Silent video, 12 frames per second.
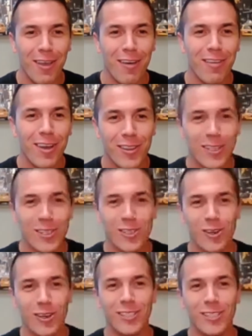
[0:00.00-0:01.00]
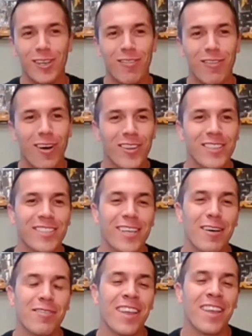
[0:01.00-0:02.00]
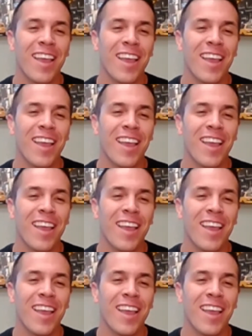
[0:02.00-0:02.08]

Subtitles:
you have health insurance, you have all this stuff.